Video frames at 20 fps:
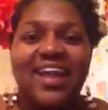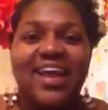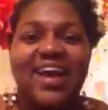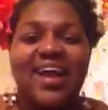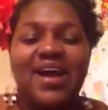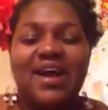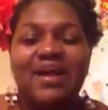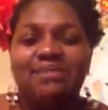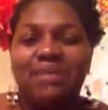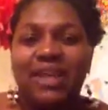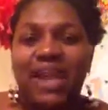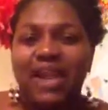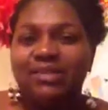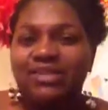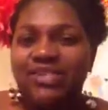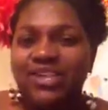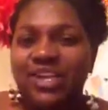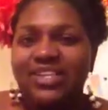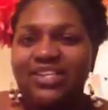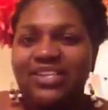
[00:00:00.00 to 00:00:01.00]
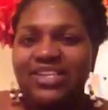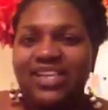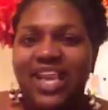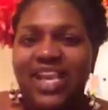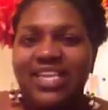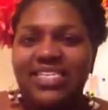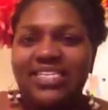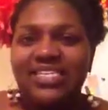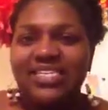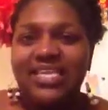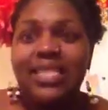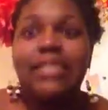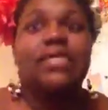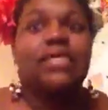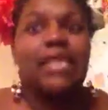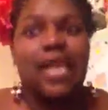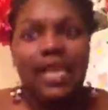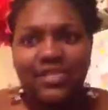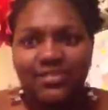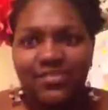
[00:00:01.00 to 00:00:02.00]
But I will talk to you guys in the
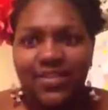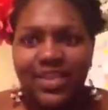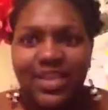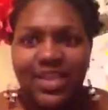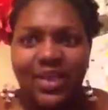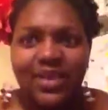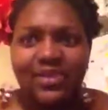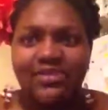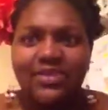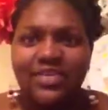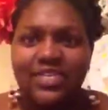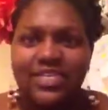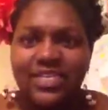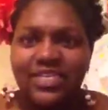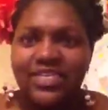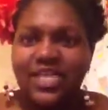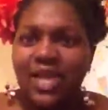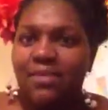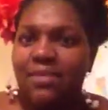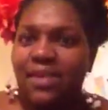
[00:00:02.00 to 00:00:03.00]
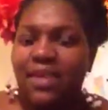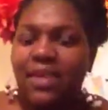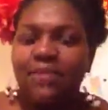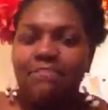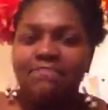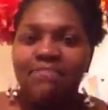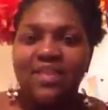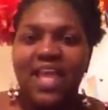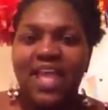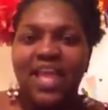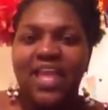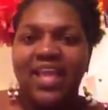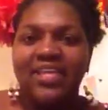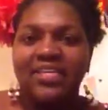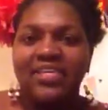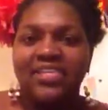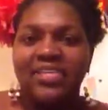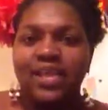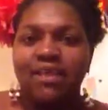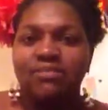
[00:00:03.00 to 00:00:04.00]
next video, which is coming.
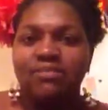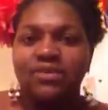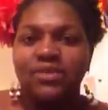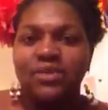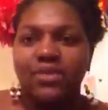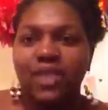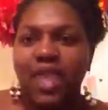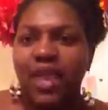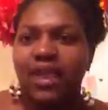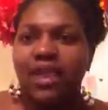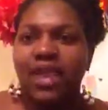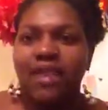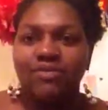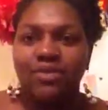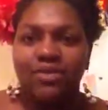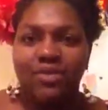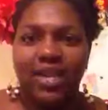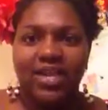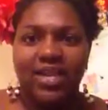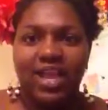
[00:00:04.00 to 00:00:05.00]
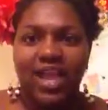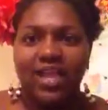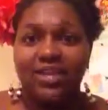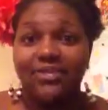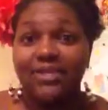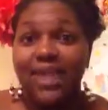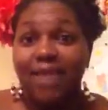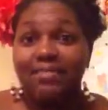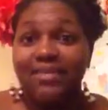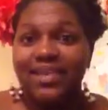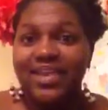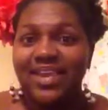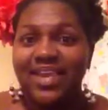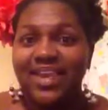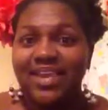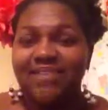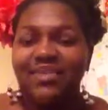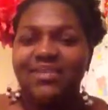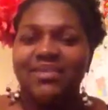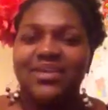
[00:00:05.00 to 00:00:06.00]
And so yeah, have a great night and happy
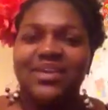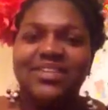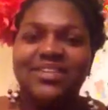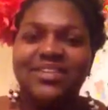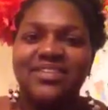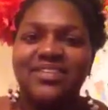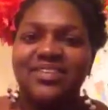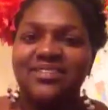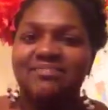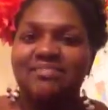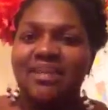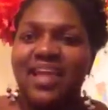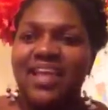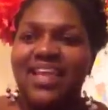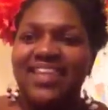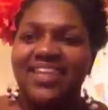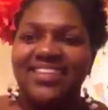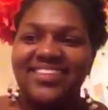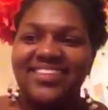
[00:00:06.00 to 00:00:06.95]
knitting, everyone. Bye.